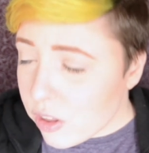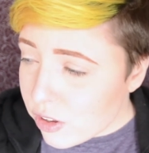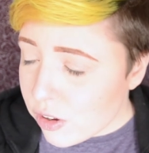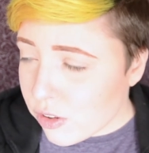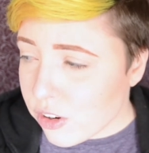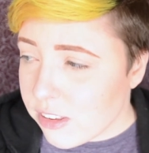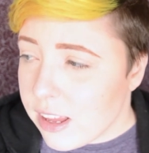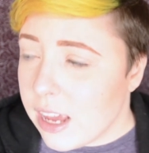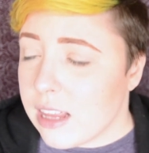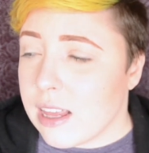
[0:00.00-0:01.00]
other doctors
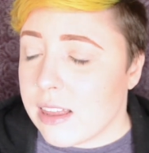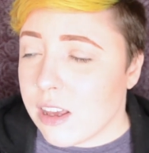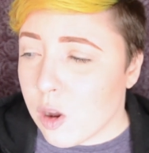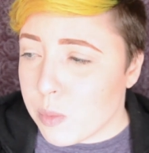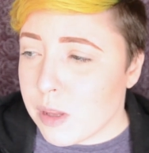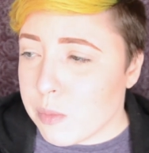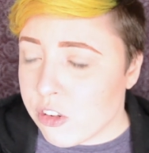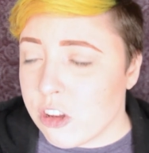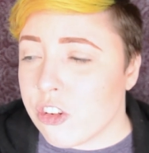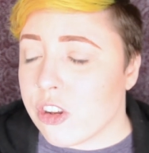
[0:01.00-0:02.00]
say that the copper
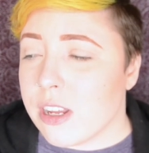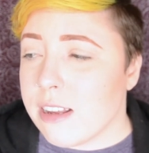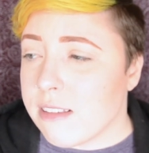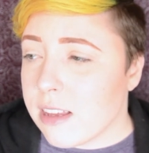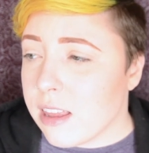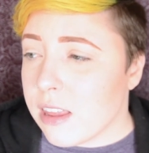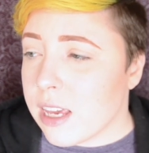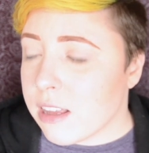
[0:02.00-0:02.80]
deposition is in the